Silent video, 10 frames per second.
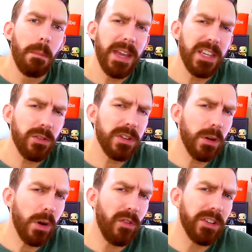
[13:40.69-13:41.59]
make sure it's
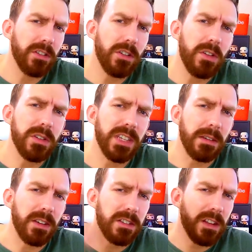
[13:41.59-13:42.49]
off when you're not using
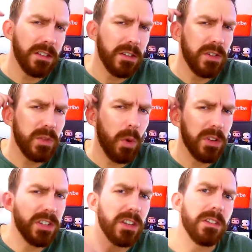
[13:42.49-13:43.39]
it, because you don't know who's
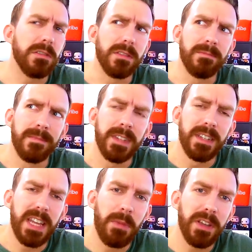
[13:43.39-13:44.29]
watching you, and
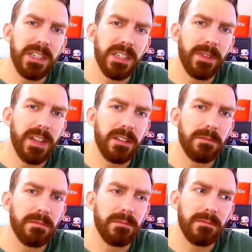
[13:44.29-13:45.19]
you might see something you
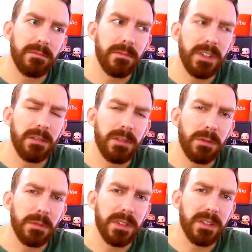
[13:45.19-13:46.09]
don't
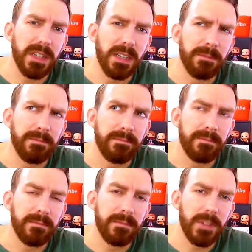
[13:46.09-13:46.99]
really want them to see. Do
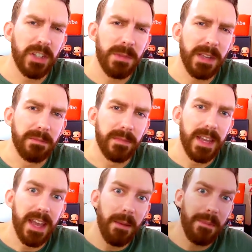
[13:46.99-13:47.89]
you know what I mean?
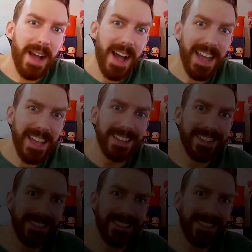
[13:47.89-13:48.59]
Bye!